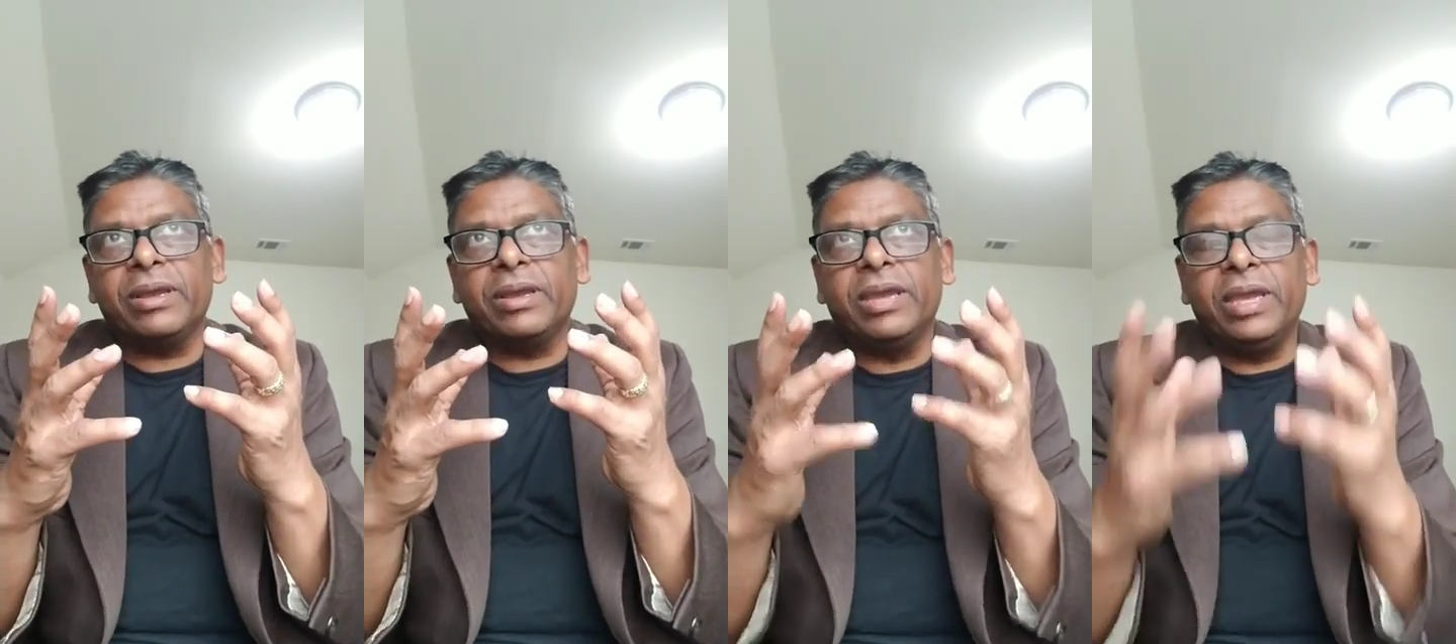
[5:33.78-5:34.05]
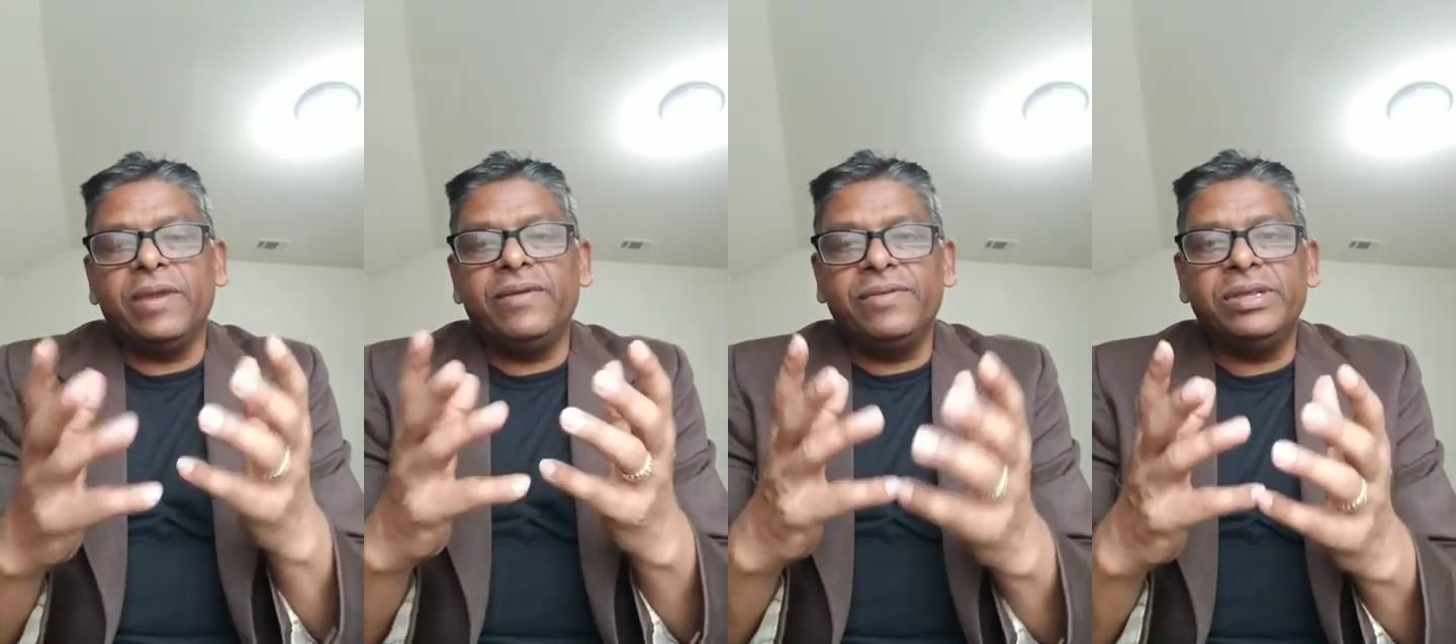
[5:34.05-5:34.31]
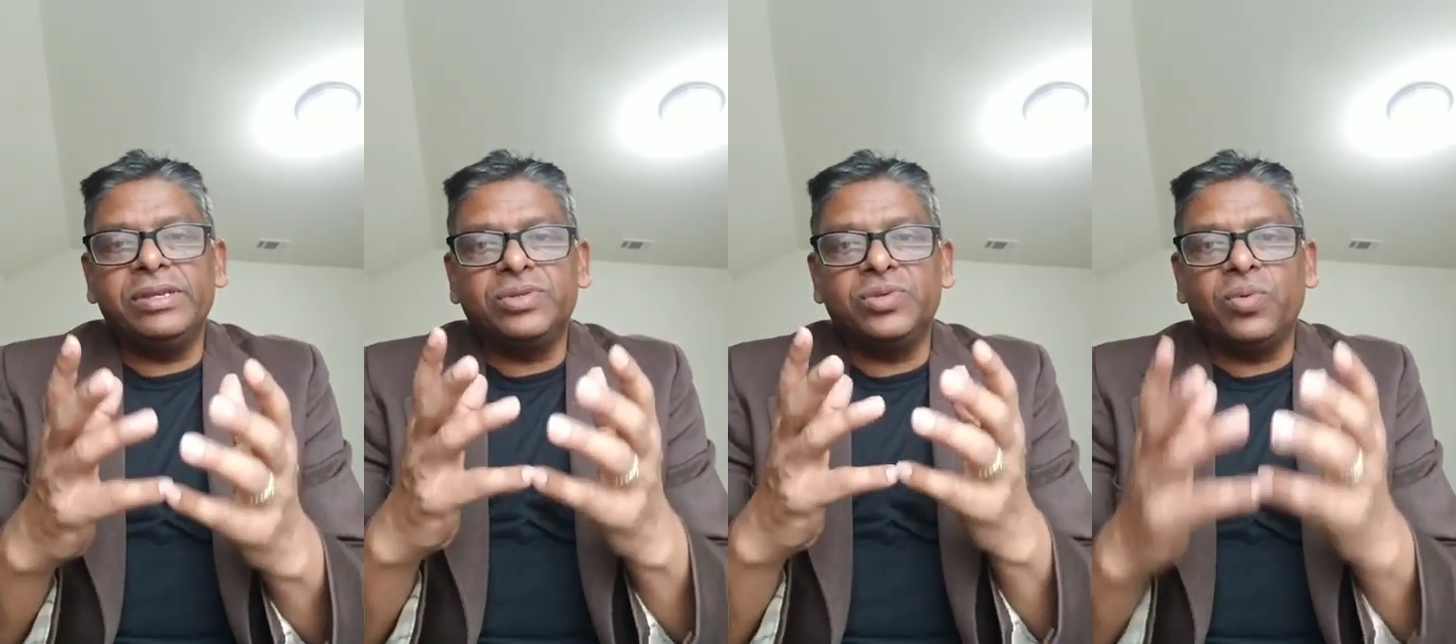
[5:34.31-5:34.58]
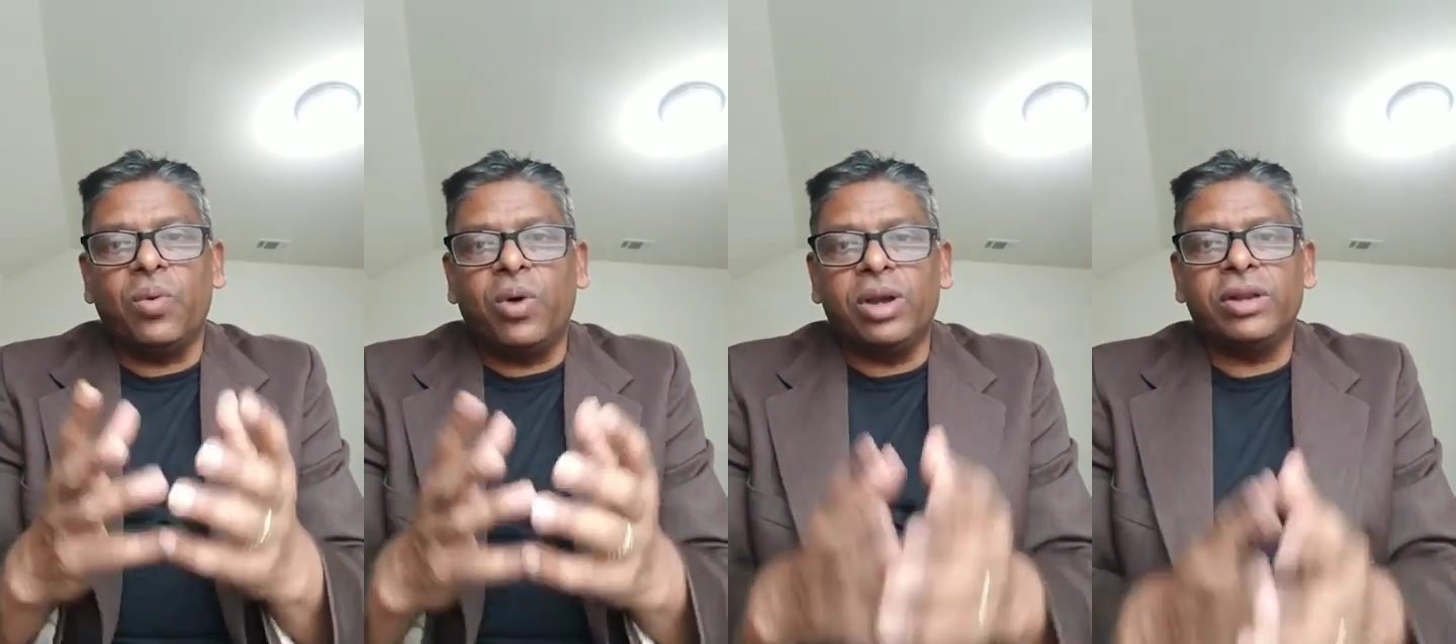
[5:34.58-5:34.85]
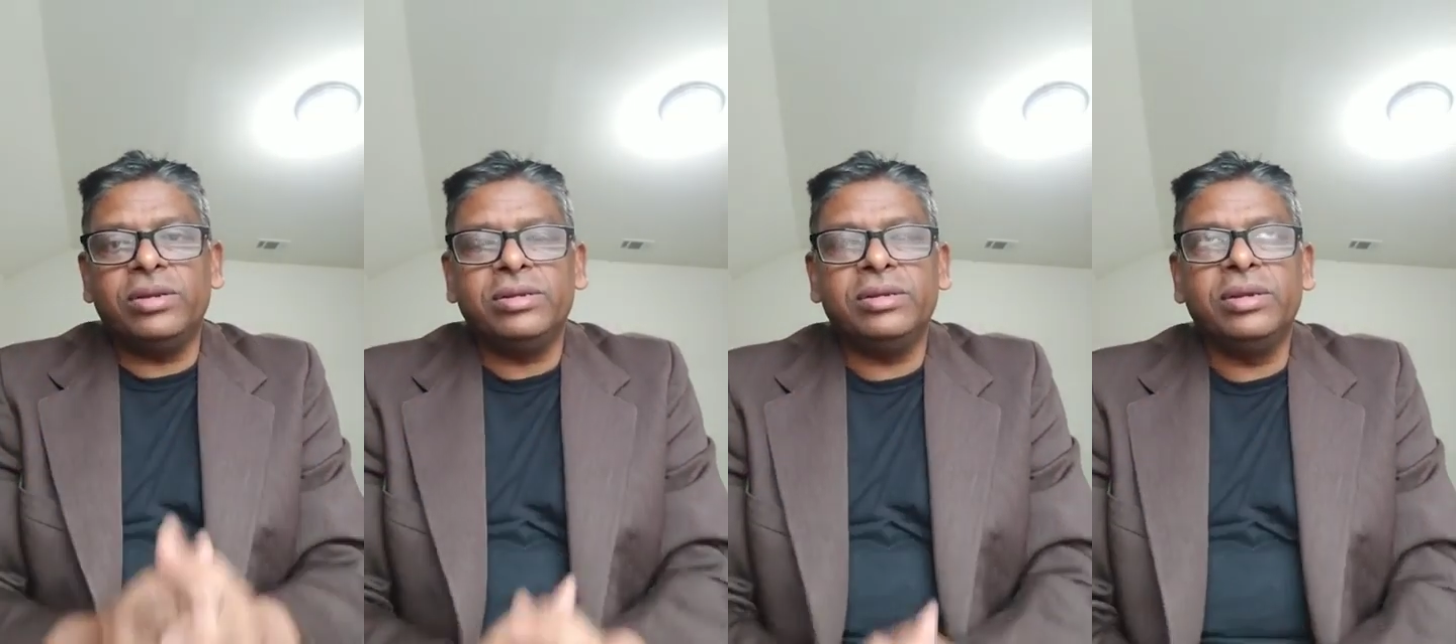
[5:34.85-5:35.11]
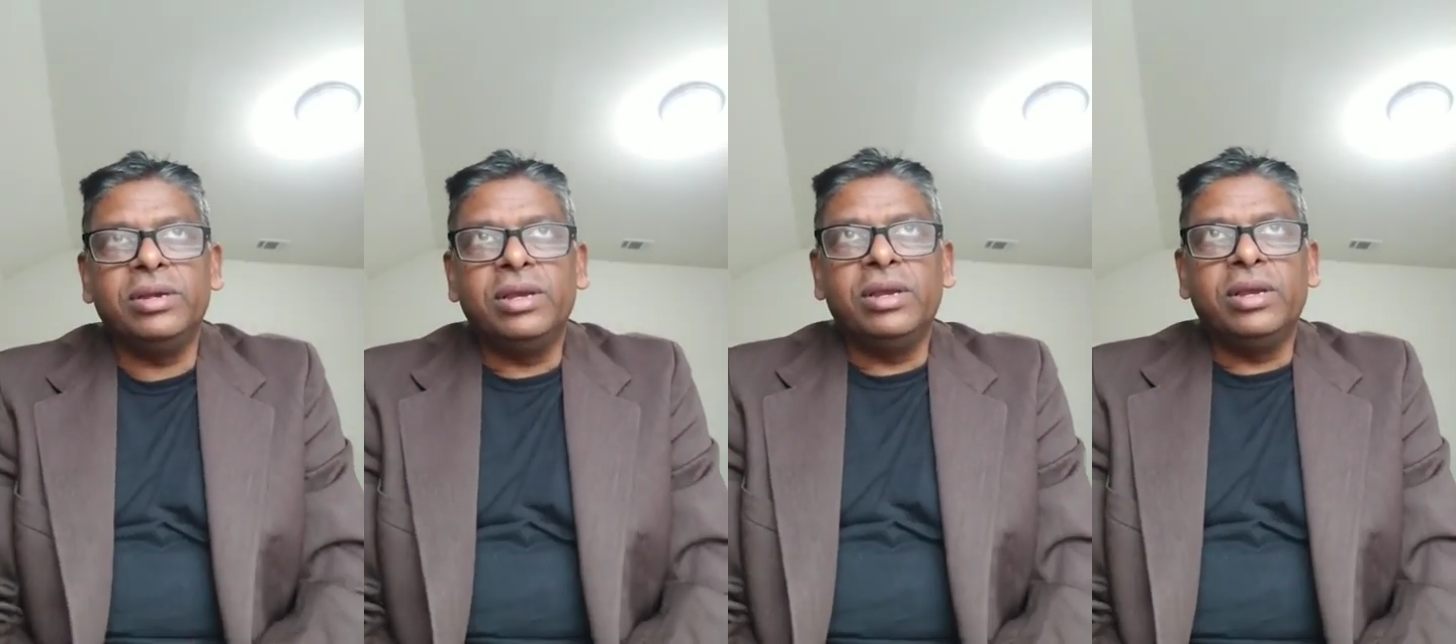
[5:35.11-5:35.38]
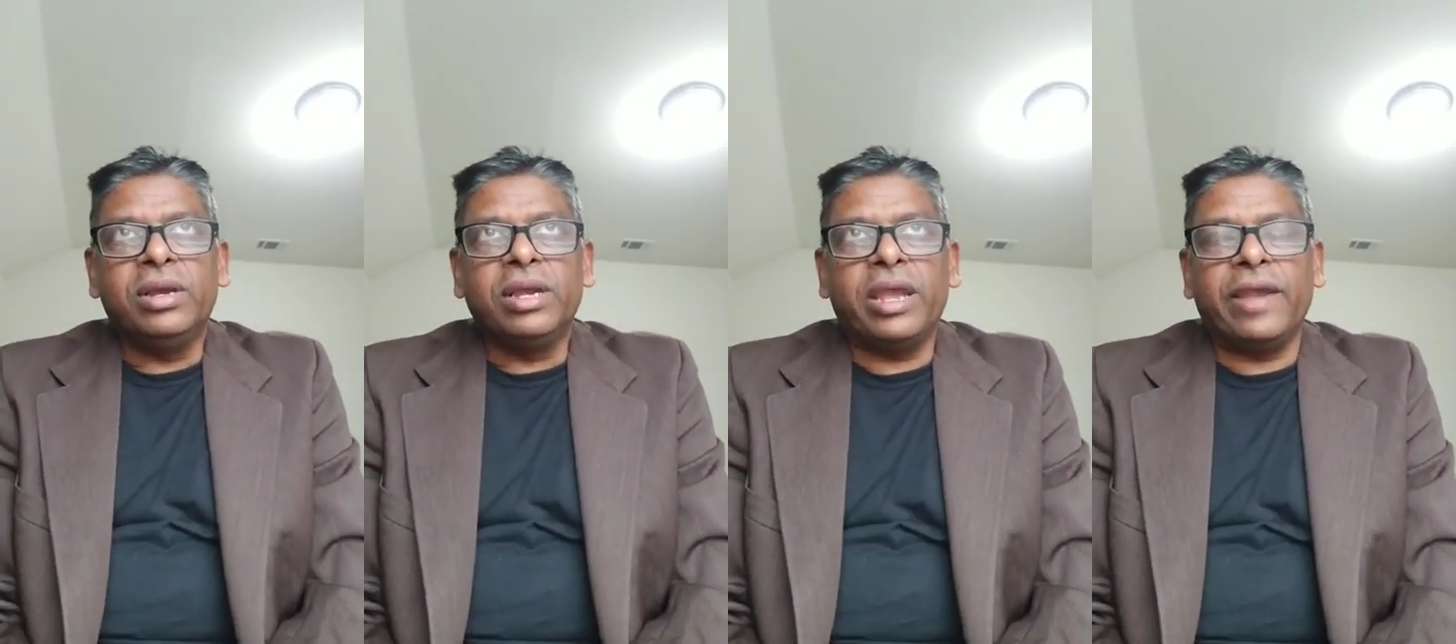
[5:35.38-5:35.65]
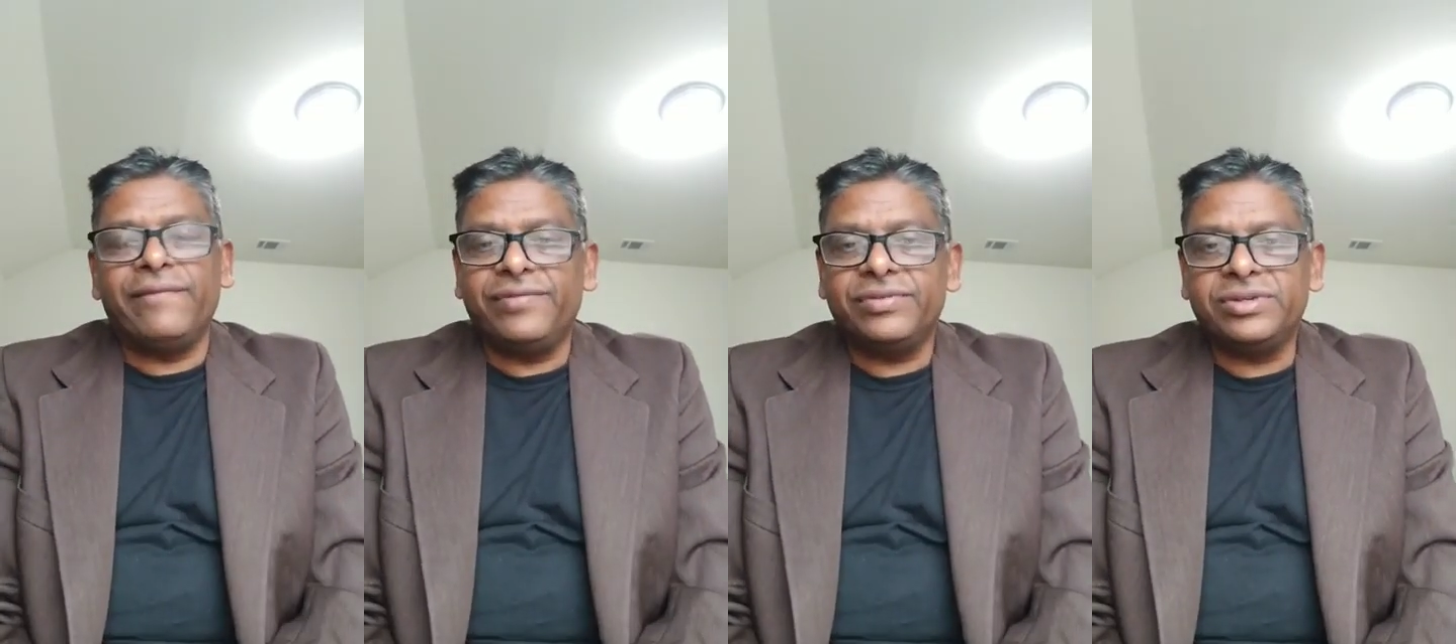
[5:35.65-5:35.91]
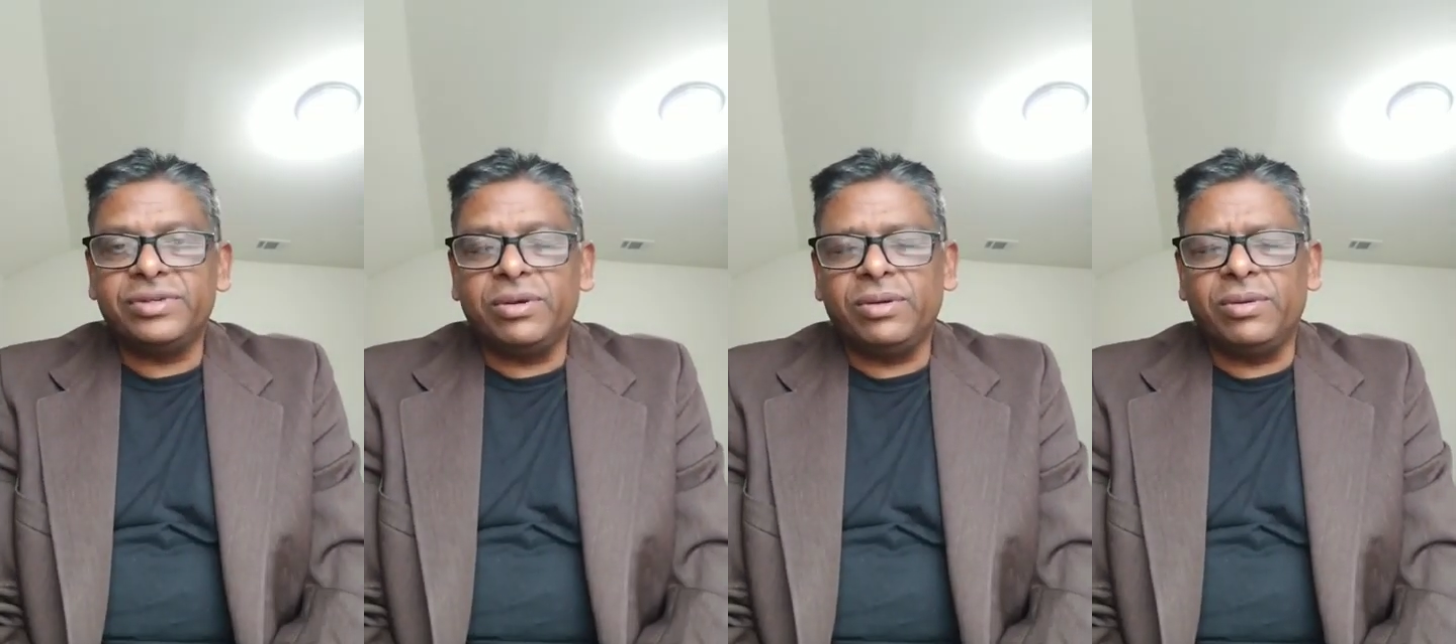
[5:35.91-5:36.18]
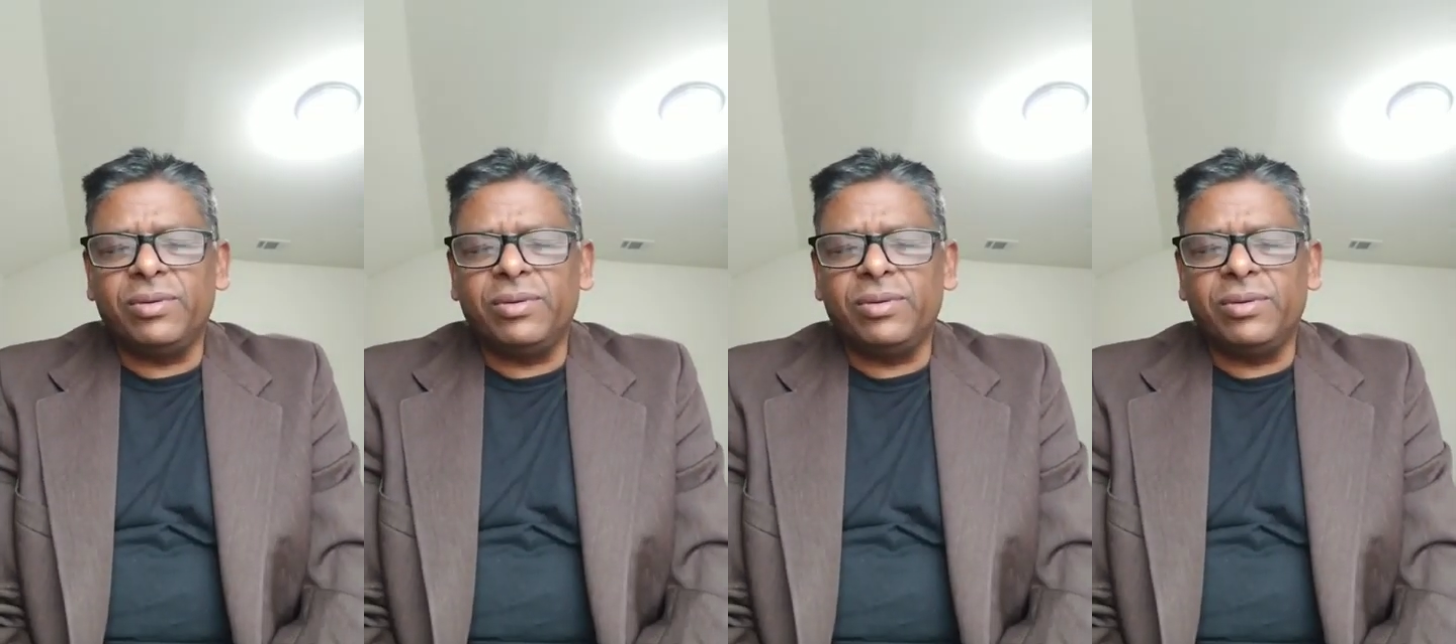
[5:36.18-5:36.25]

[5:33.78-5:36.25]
give this one emphasis,